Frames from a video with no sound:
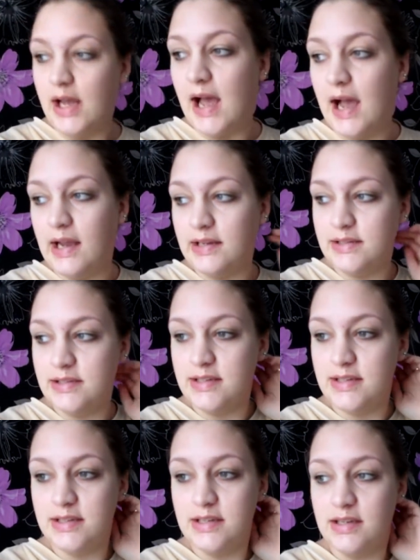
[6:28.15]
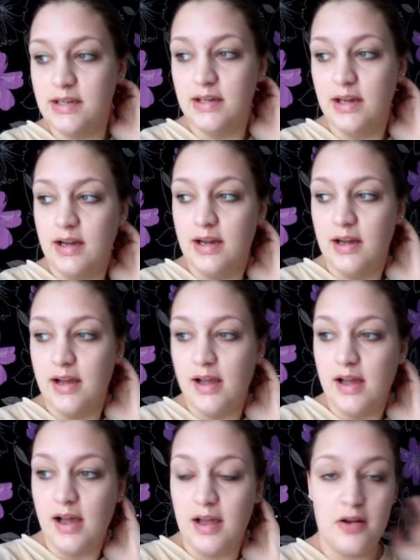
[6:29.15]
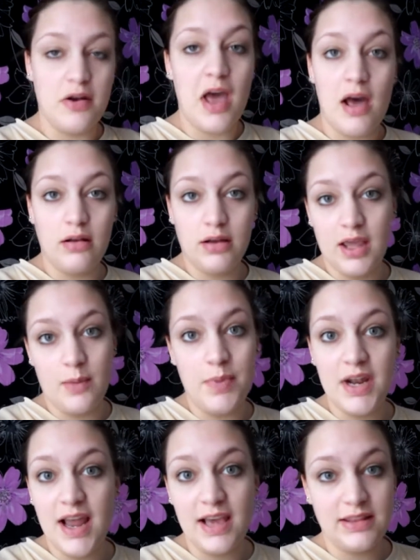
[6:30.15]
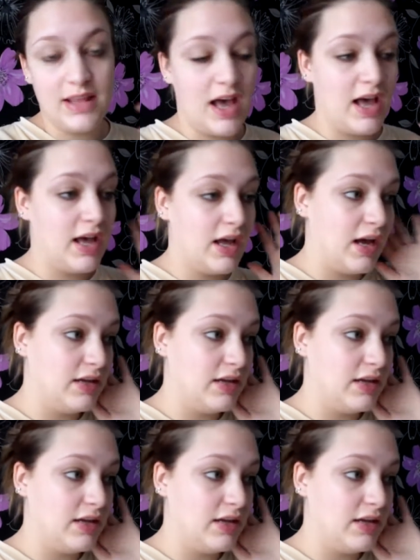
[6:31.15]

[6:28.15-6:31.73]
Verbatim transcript: And I don't know how long it had been like that.